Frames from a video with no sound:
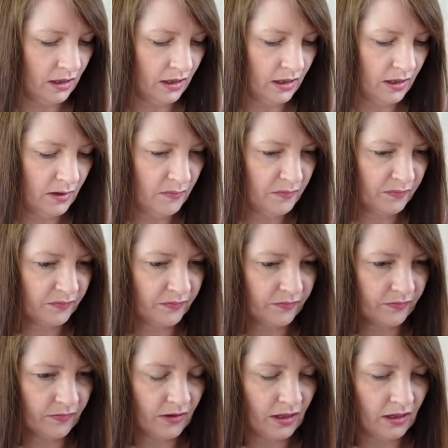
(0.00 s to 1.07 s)
I
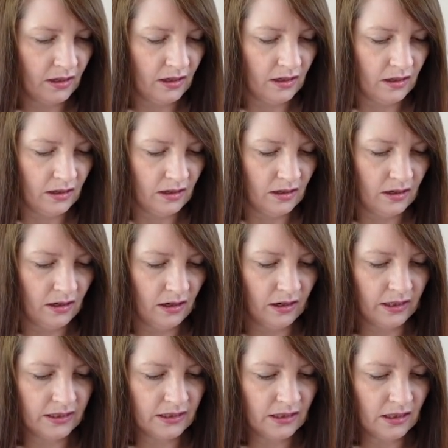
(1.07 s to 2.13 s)

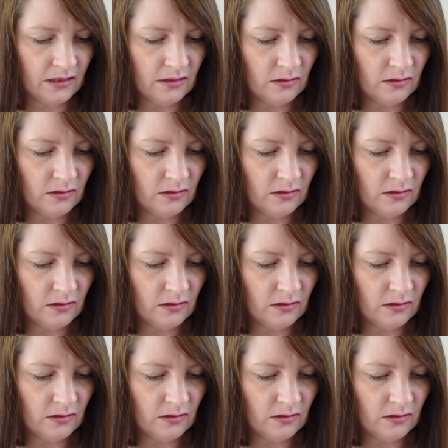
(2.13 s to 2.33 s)
know in